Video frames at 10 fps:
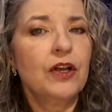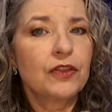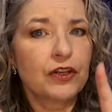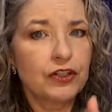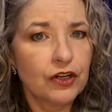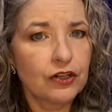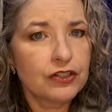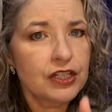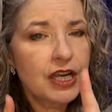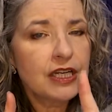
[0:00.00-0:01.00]
The
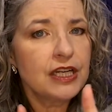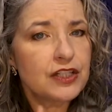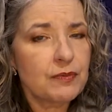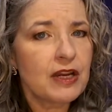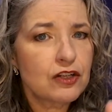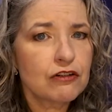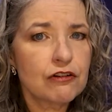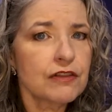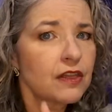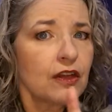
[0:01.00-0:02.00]
nurse needs to make
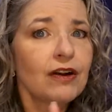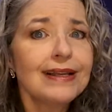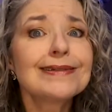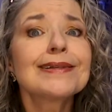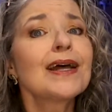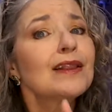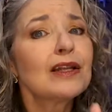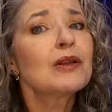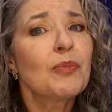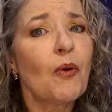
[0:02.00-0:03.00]
sure that there isn't a
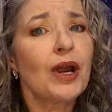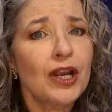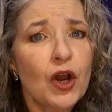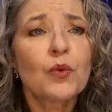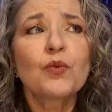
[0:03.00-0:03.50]
little boy